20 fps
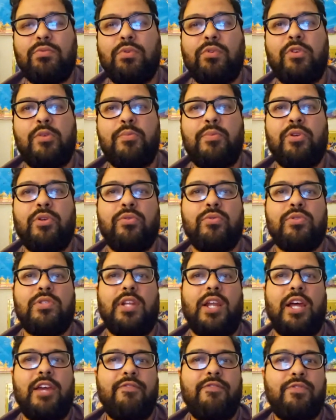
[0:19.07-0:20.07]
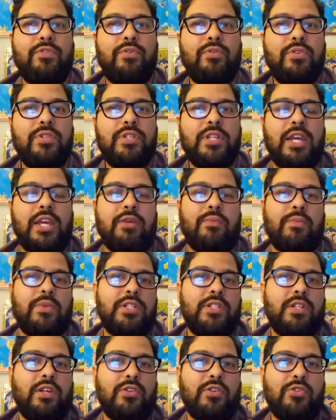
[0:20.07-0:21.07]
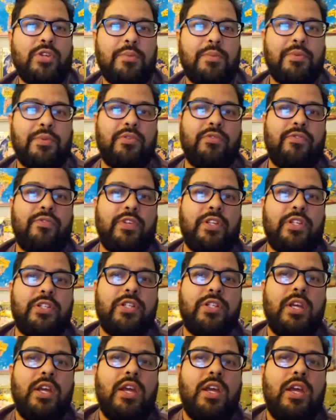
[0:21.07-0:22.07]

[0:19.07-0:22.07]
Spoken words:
where we produce live foods and we sell tropical fish.